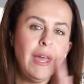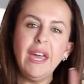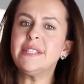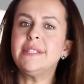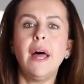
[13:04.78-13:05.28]

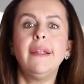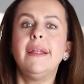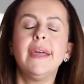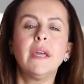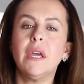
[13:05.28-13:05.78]
It's not
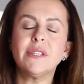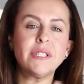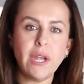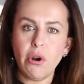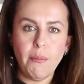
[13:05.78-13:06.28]
like it's
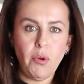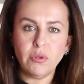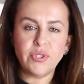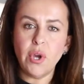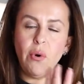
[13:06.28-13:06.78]

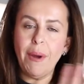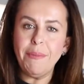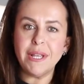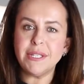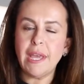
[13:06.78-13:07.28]
terrible. So I'm
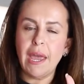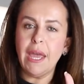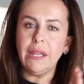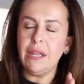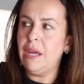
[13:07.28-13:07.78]
not
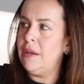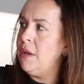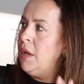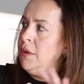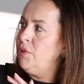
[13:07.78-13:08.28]
saying
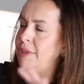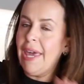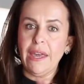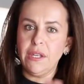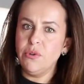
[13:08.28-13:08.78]
that you
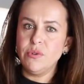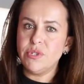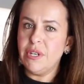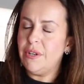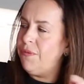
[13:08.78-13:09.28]
can't
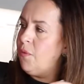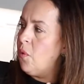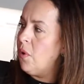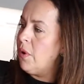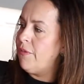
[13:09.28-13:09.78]
use it
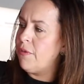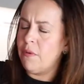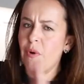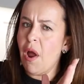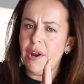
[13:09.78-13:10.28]
for
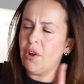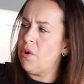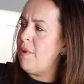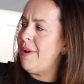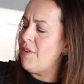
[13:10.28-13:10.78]
running
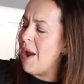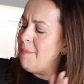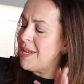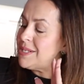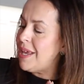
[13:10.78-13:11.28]
or whatever.
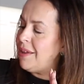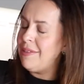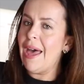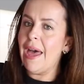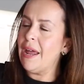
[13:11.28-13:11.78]
I'm not saying
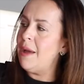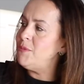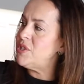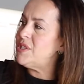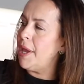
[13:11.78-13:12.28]
that. I'm
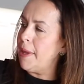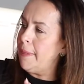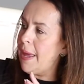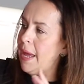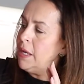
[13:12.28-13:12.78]
just
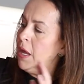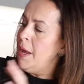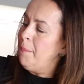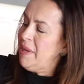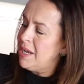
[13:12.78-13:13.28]
saying that
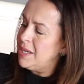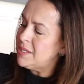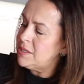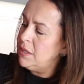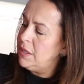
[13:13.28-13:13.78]
because
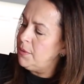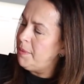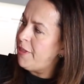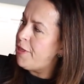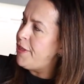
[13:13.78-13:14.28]
it's a little
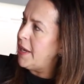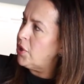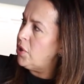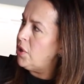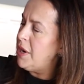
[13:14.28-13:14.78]
bit
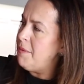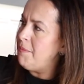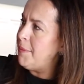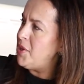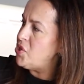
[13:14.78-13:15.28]
thicker and
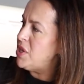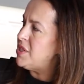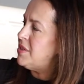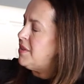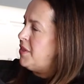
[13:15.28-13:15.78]
maybe
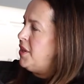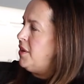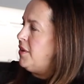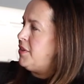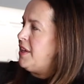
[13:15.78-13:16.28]
just
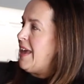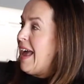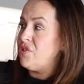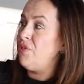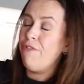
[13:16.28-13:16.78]
the
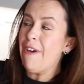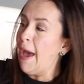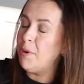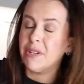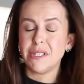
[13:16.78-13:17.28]
actual
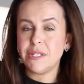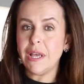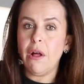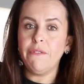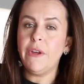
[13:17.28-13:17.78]
fabric
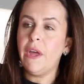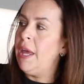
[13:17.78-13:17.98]
itself,